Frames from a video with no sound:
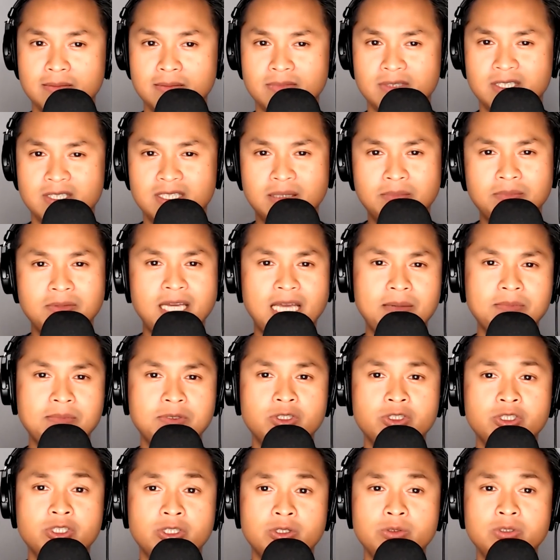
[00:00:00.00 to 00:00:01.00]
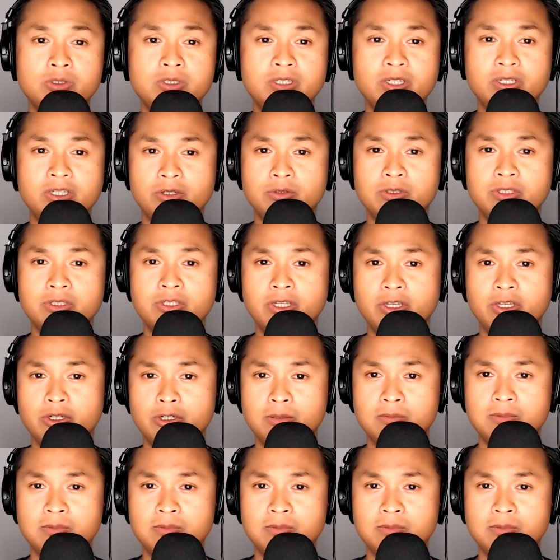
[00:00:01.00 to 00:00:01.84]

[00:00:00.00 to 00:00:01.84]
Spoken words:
Some games choose to use cubes,